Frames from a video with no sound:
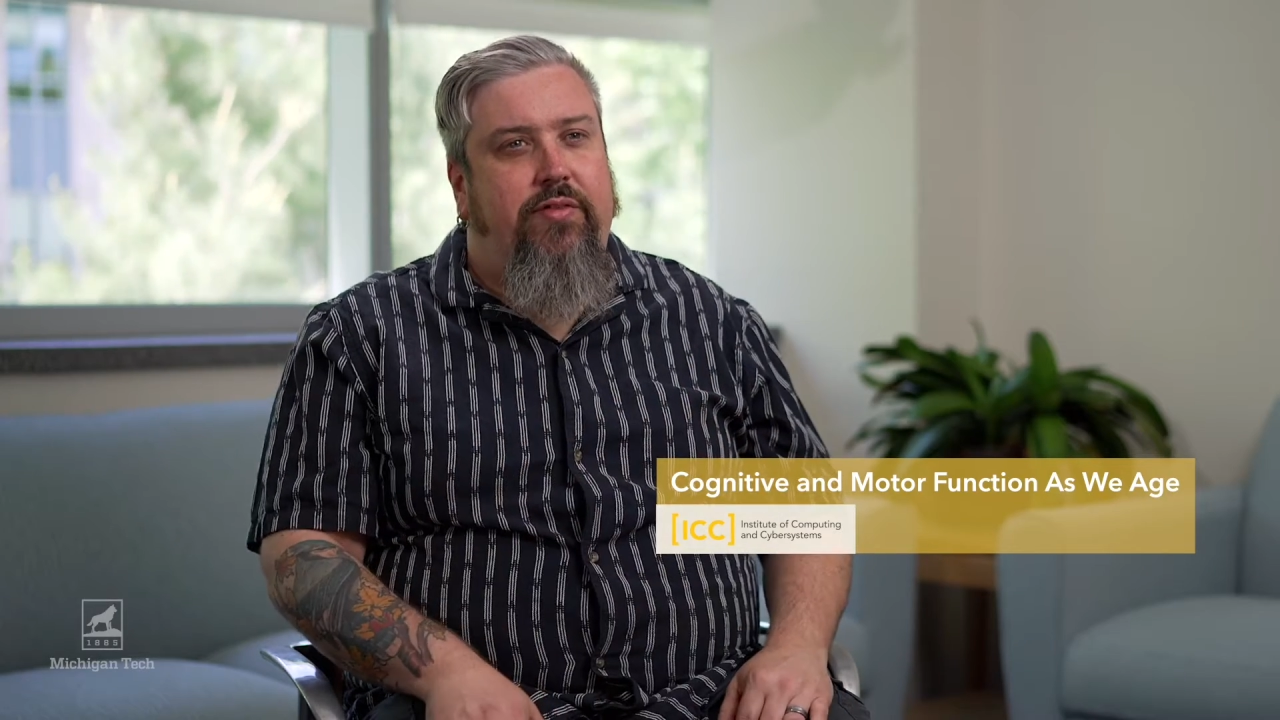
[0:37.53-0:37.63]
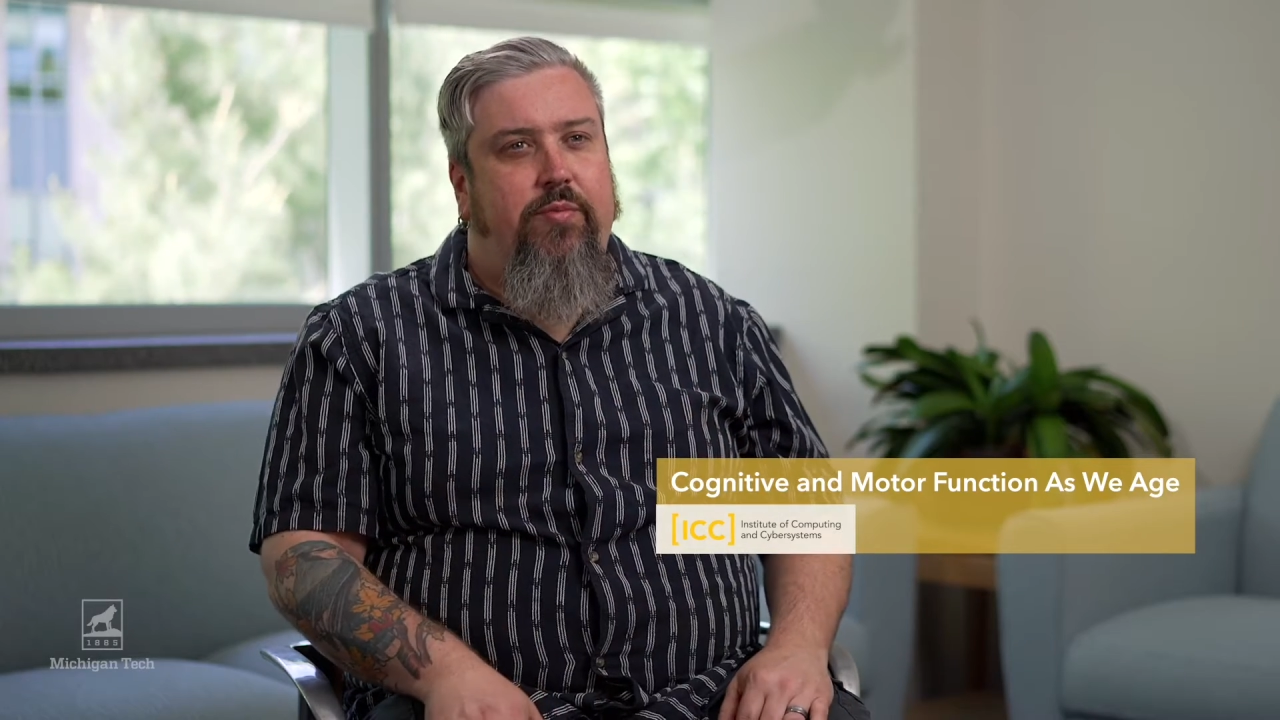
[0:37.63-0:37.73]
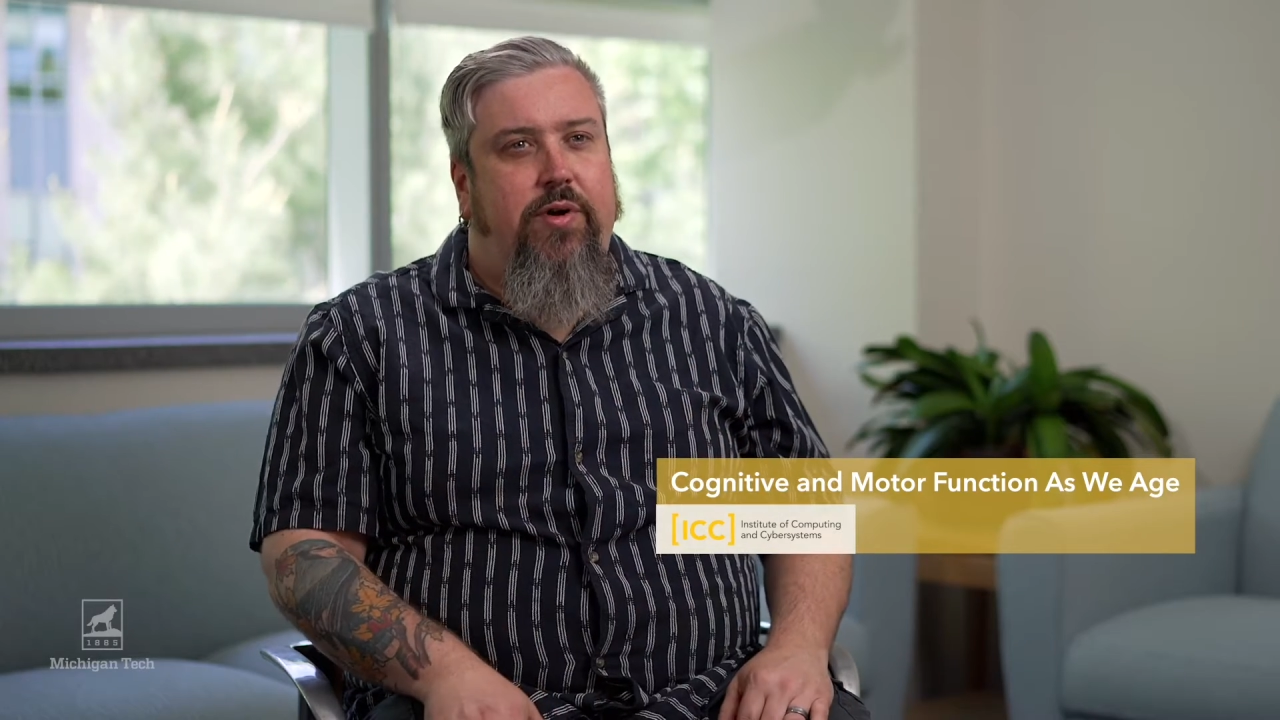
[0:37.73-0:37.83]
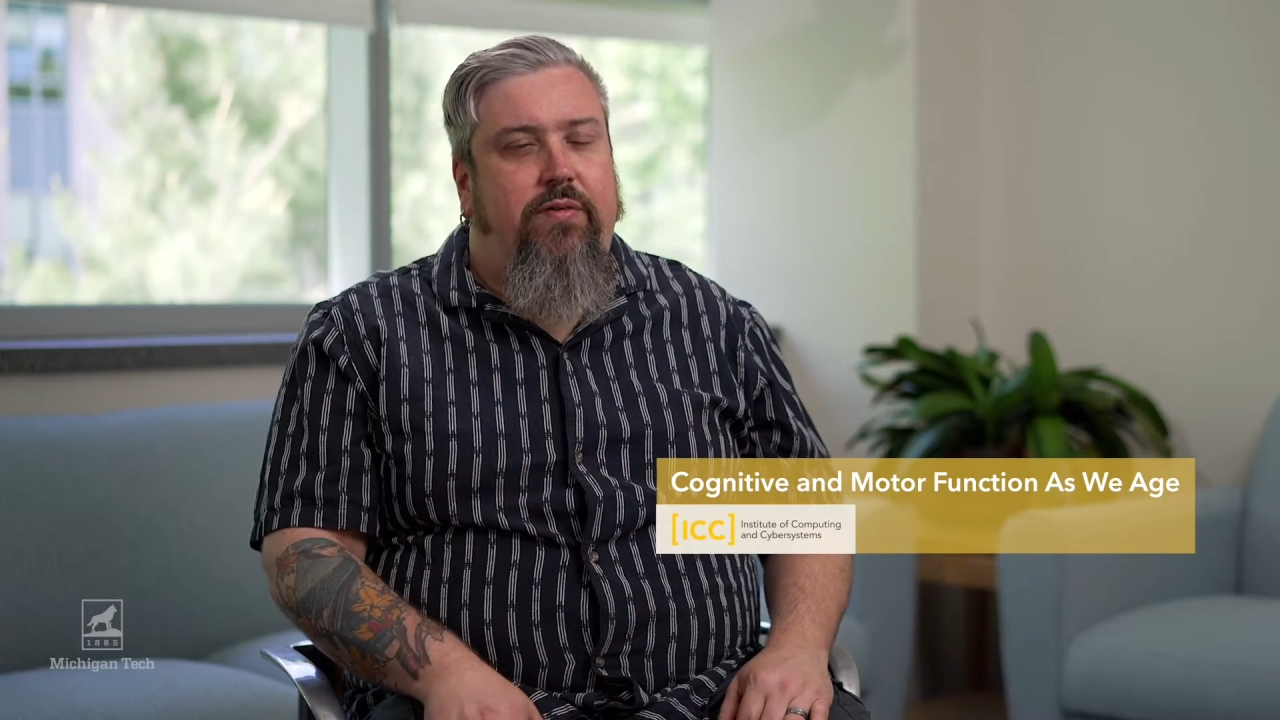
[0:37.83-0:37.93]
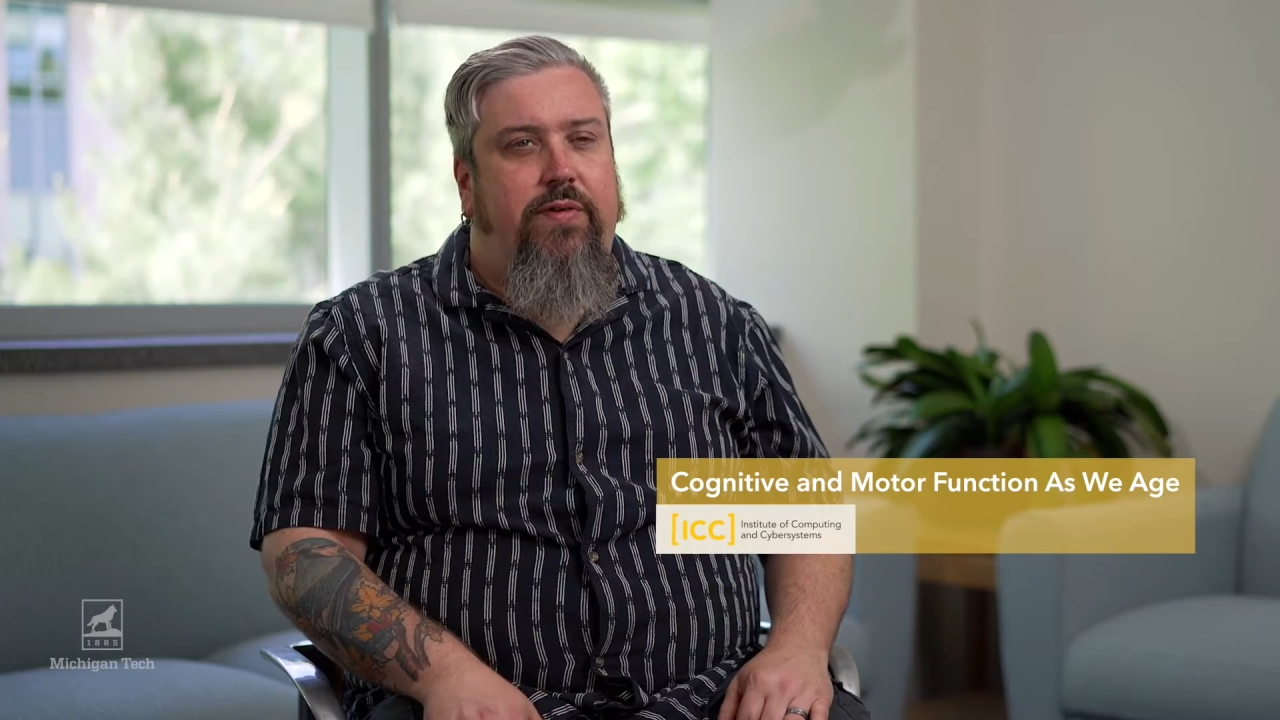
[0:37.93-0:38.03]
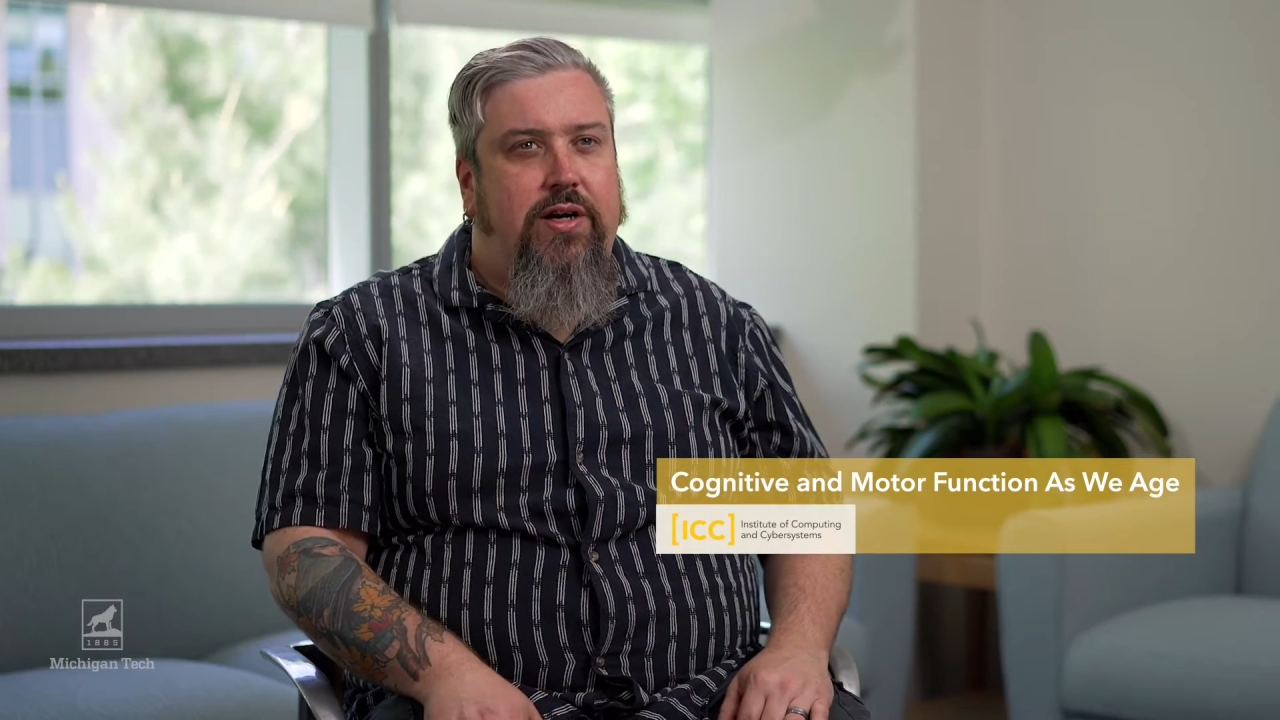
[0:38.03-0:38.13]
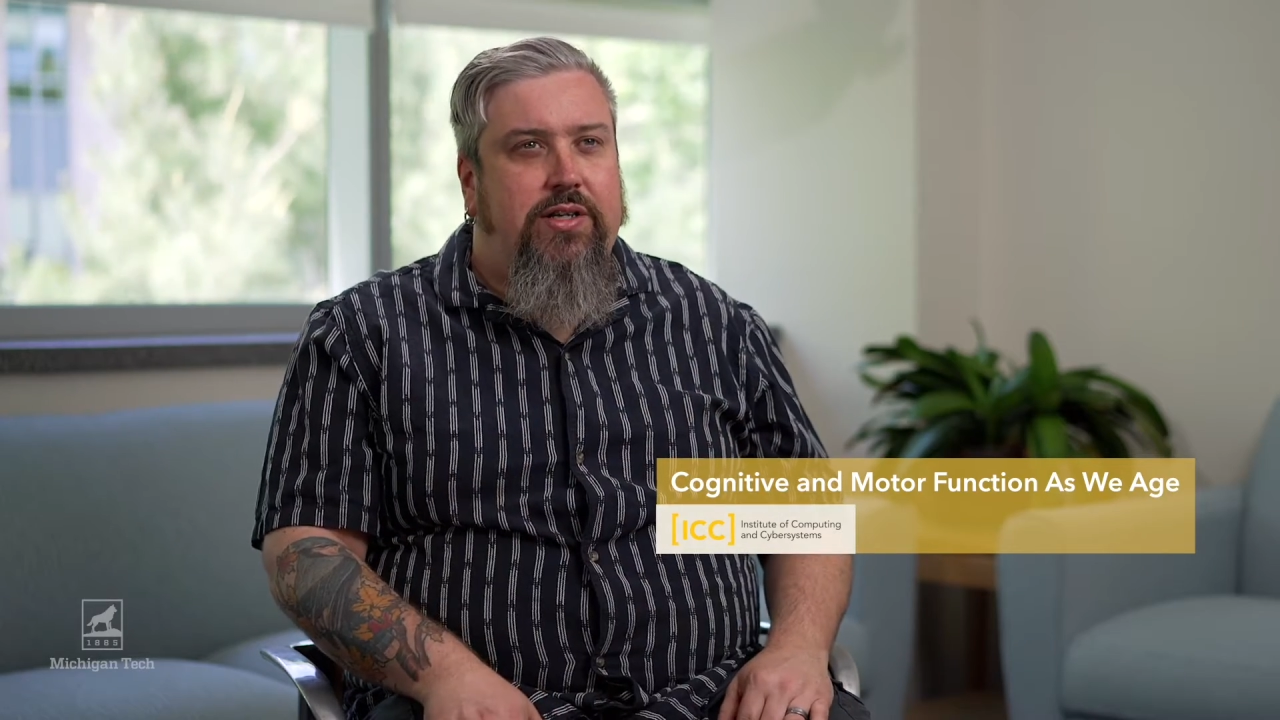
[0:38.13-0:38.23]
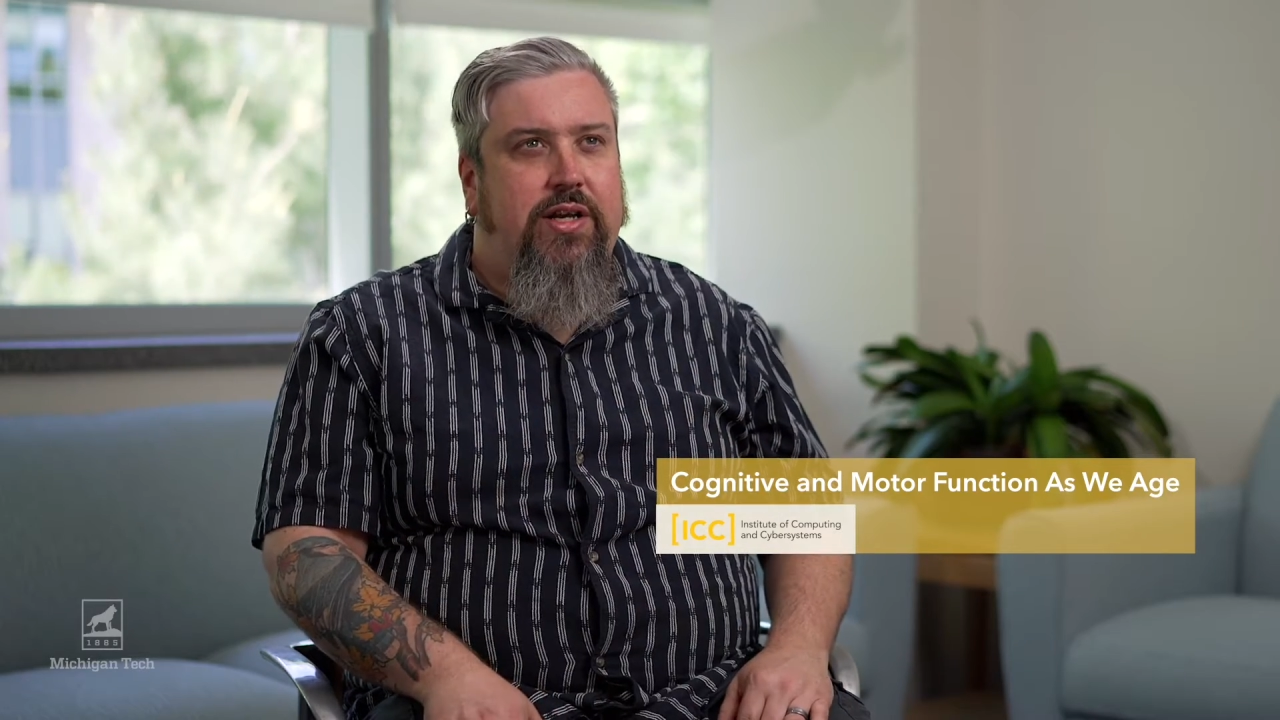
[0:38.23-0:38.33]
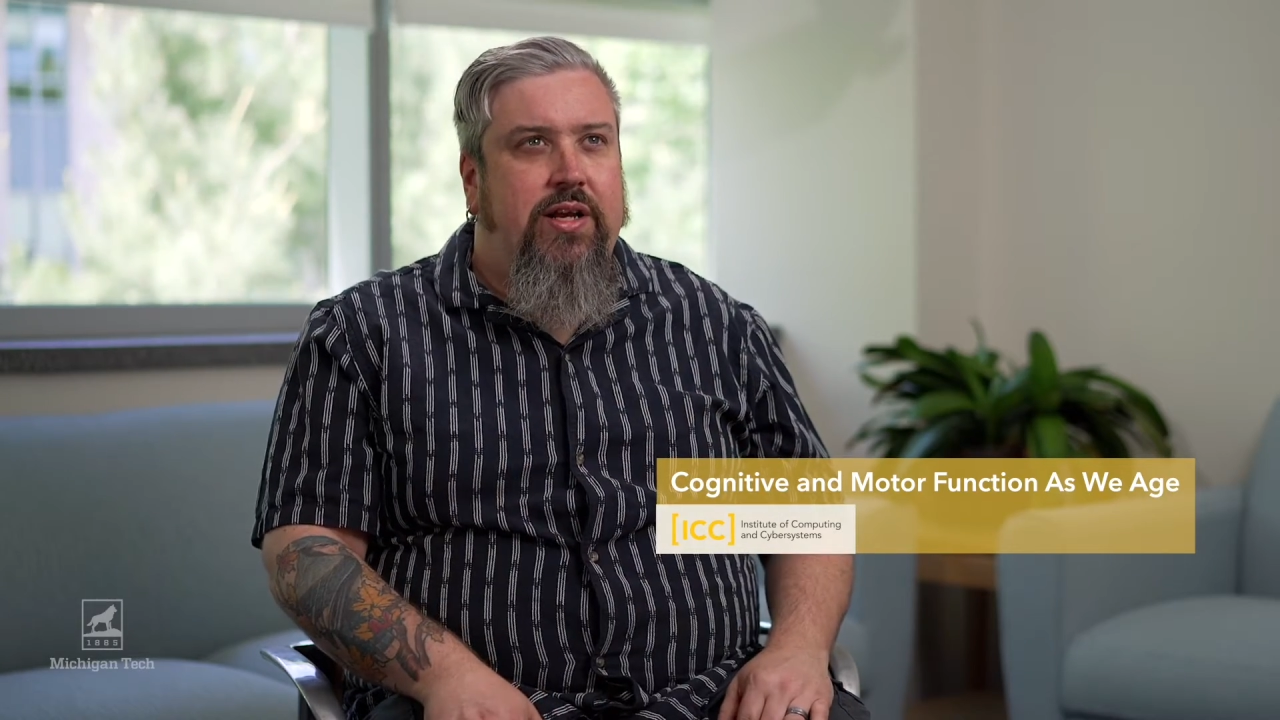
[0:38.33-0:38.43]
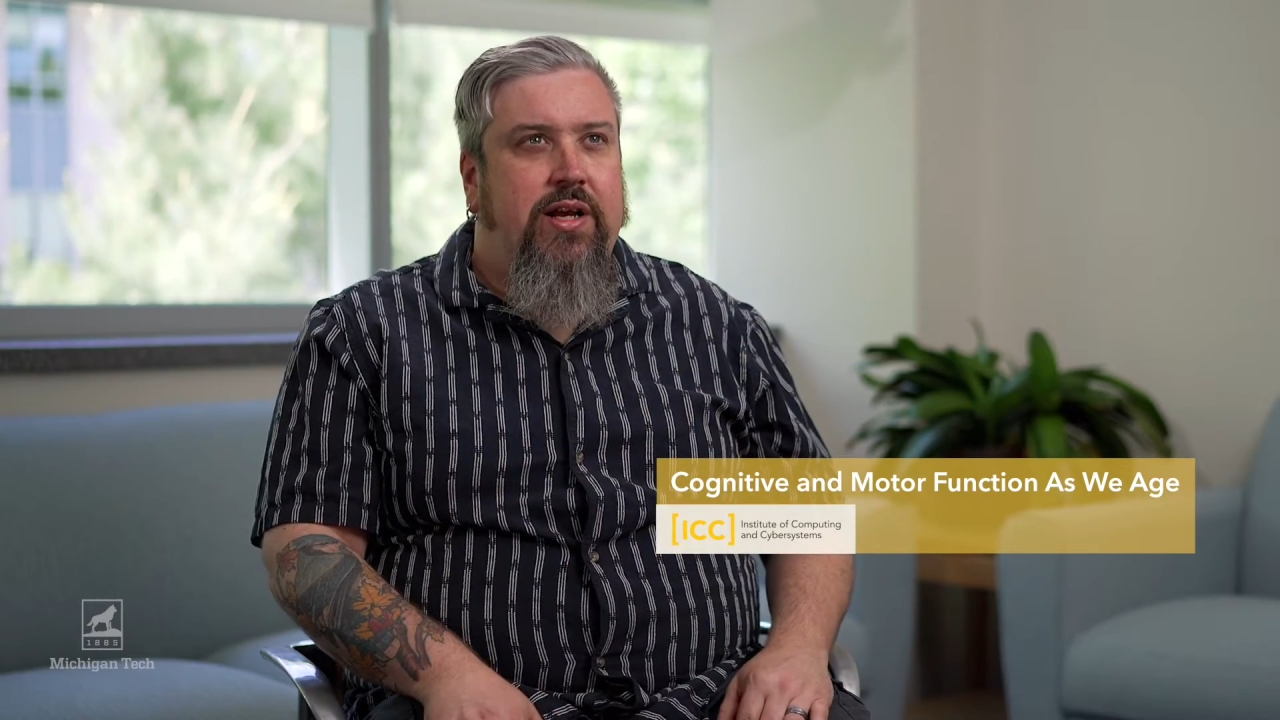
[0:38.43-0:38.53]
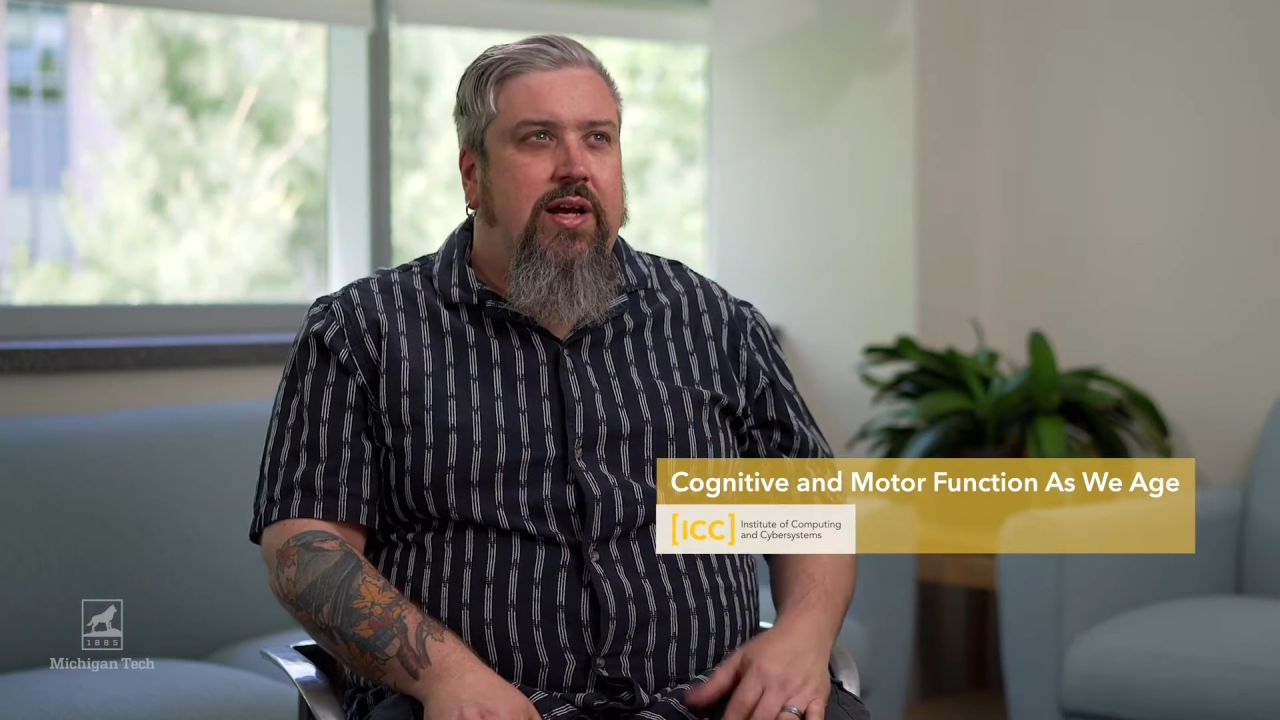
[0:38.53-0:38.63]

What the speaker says: and motor function.